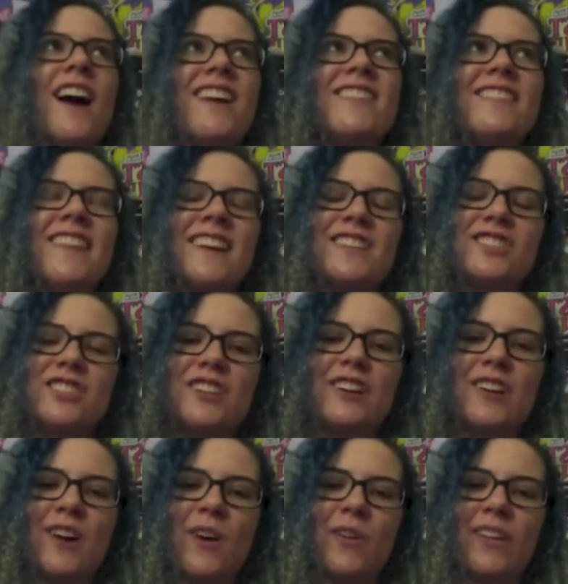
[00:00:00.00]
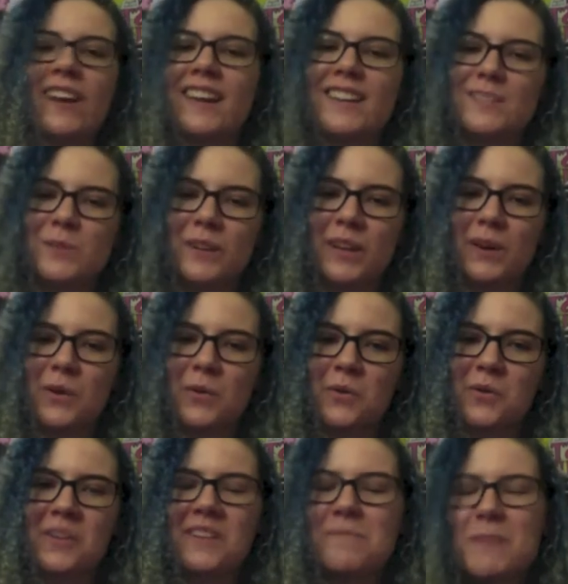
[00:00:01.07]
And then like Shino, like he's really cool,